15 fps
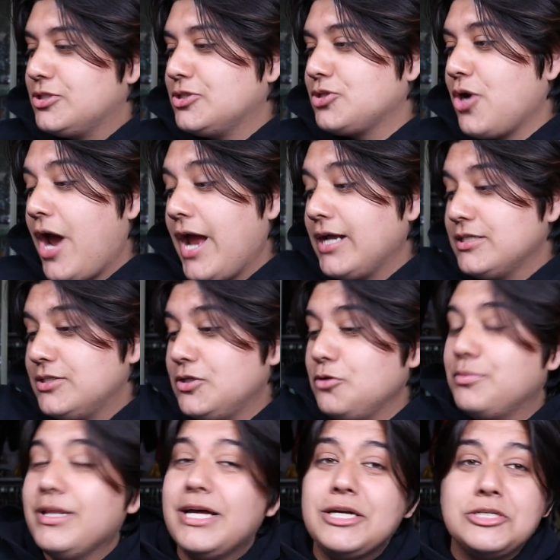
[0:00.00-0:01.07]
trying to do
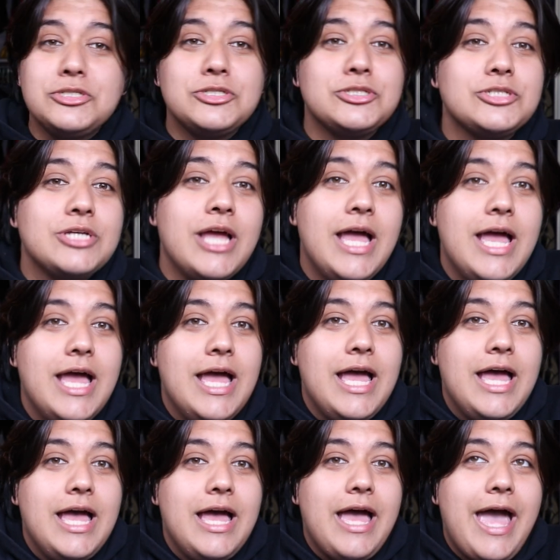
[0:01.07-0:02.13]
blush,
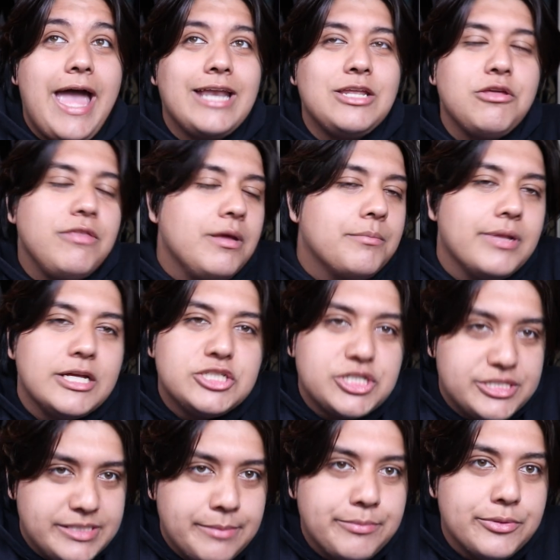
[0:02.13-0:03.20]
and you think blush
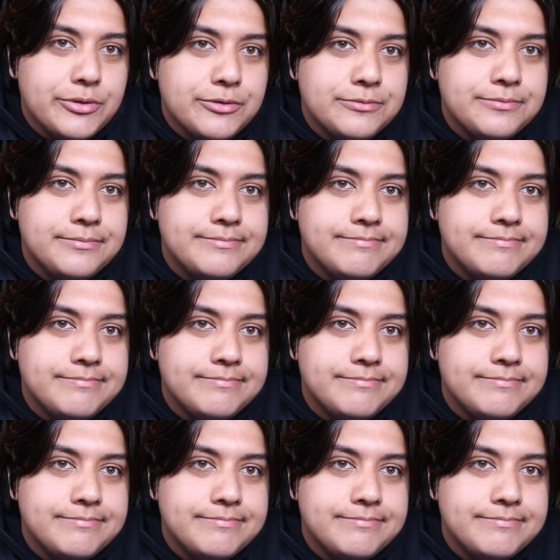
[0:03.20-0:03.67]
is simple?